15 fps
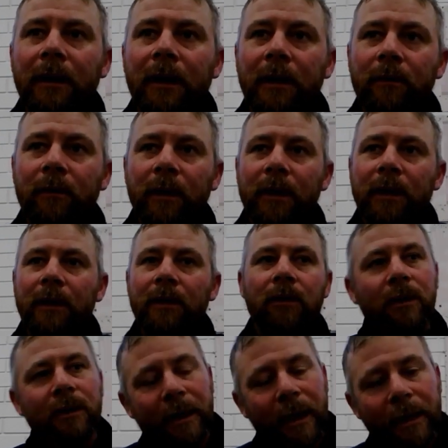And when they're
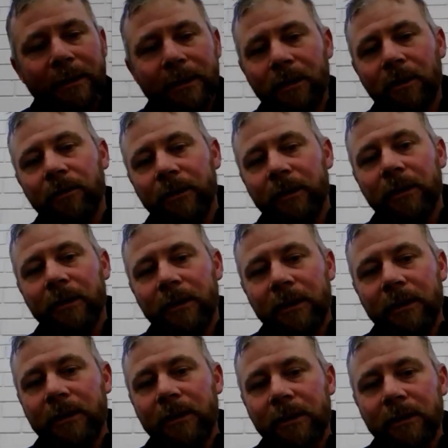not gazing off into the
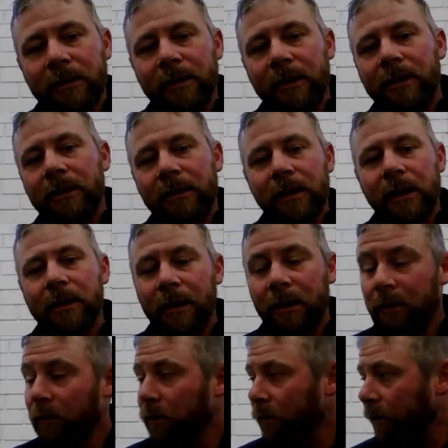distance, then you say,
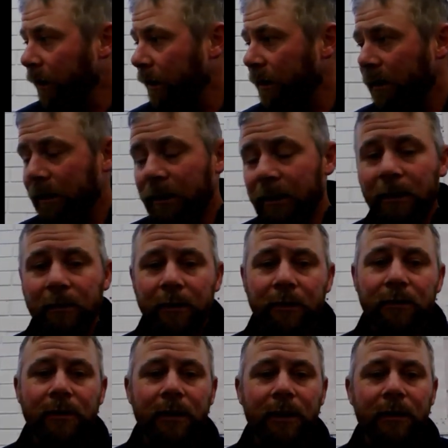now look around in here, and
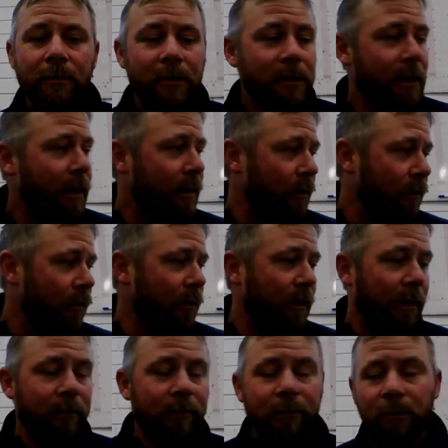you'll see them start to look
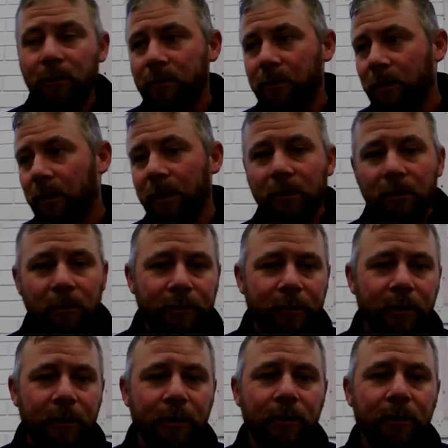left, look right, look for
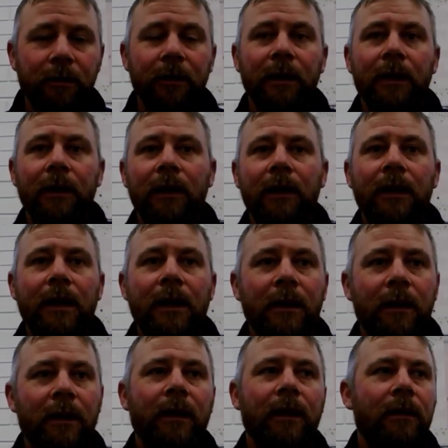you. And
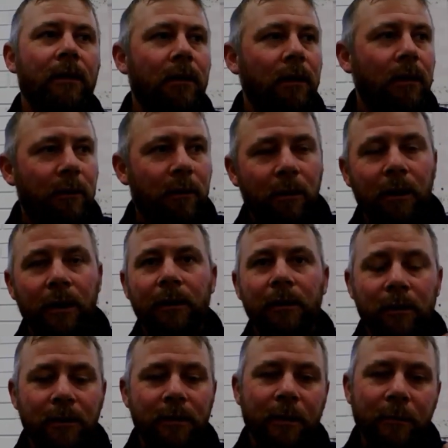then they go, oh, right,
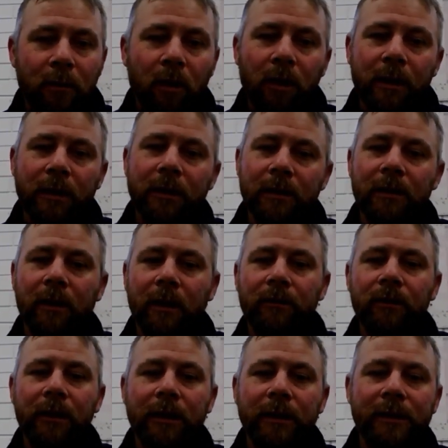because their mind is
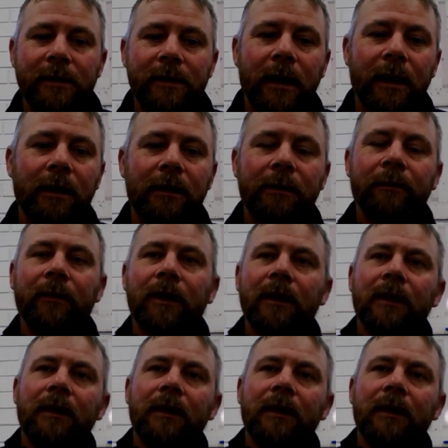like really stuck.